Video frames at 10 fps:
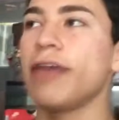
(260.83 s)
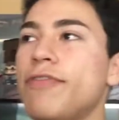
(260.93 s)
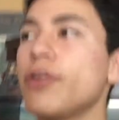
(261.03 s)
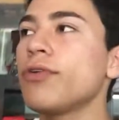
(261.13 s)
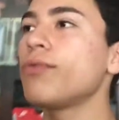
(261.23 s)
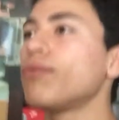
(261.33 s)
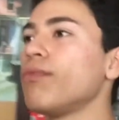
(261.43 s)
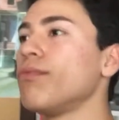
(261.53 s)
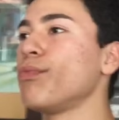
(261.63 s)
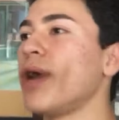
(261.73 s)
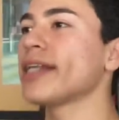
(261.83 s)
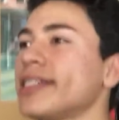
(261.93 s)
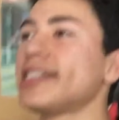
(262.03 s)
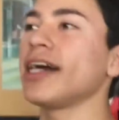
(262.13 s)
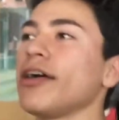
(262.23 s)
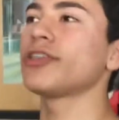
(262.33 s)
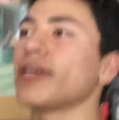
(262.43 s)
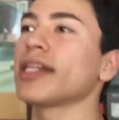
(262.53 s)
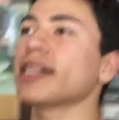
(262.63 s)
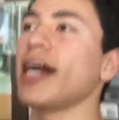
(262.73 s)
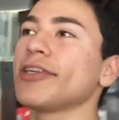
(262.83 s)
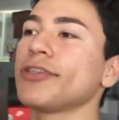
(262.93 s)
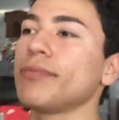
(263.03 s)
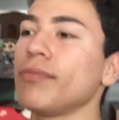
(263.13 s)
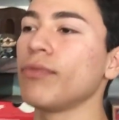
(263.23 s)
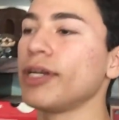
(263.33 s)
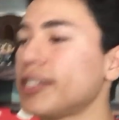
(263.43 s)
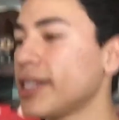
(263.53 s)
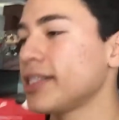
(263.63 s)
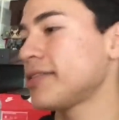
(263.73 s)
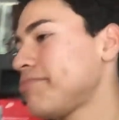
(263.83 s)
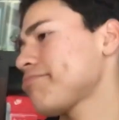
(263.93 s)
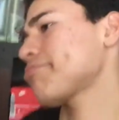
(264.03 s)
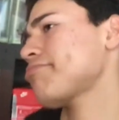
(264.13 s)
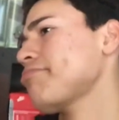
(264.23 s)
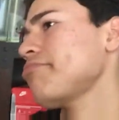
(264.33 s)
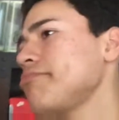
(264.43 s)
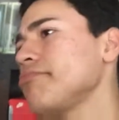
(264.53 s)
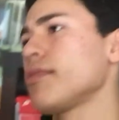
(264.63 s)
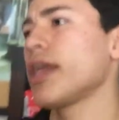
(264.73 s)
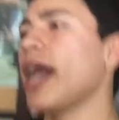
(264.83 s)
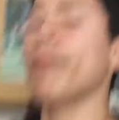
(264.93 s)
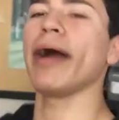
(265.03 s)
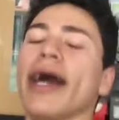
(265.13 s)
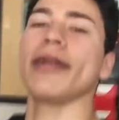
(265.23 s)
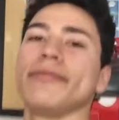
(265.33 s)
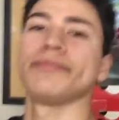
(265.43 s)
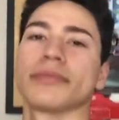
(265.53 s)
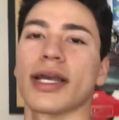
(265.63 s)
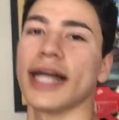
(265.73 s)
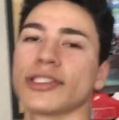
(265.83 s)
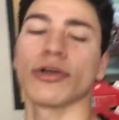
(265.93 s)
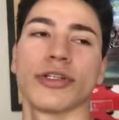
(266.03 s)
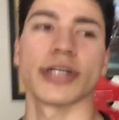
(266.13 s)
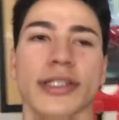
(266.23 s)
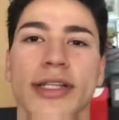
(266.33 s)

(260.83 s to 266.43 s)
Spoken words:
if you want to sell during the classroom, which is not bad, I sold during